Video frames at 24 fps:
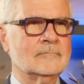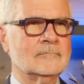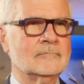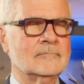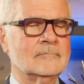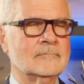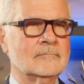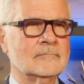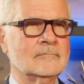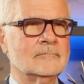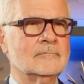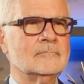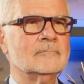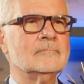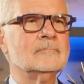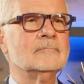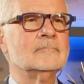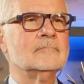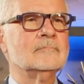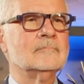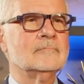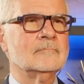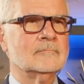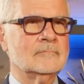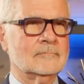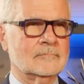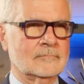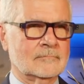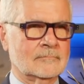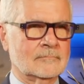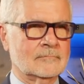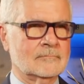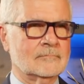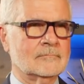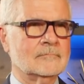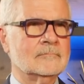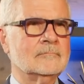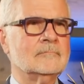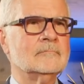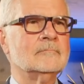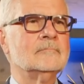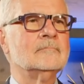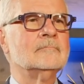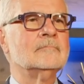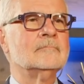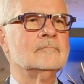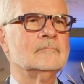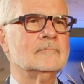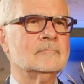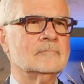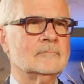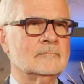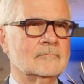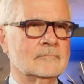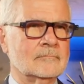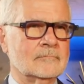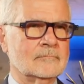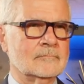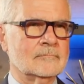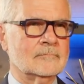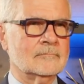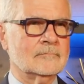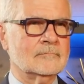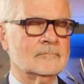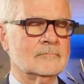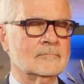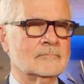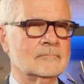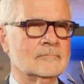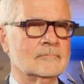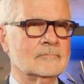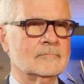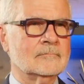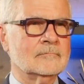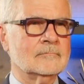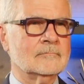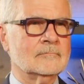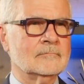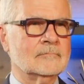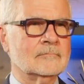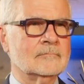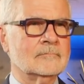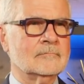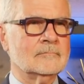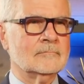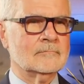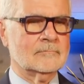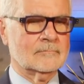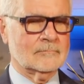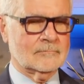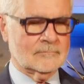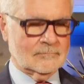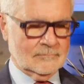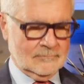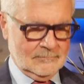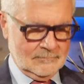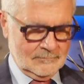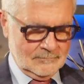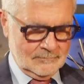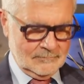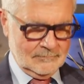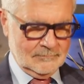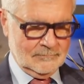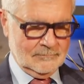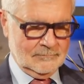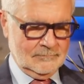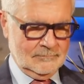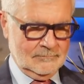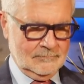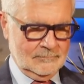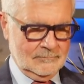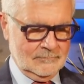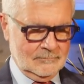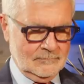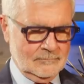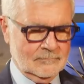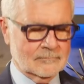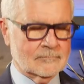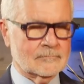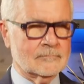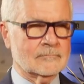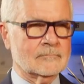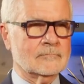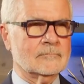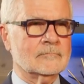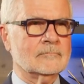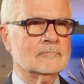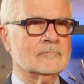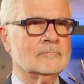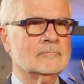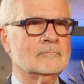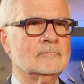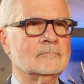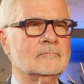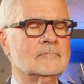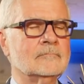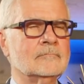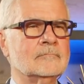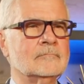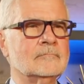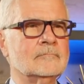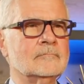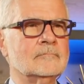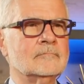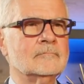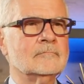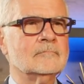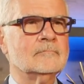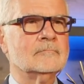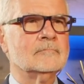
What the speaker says: No words are spoken by the person on screen.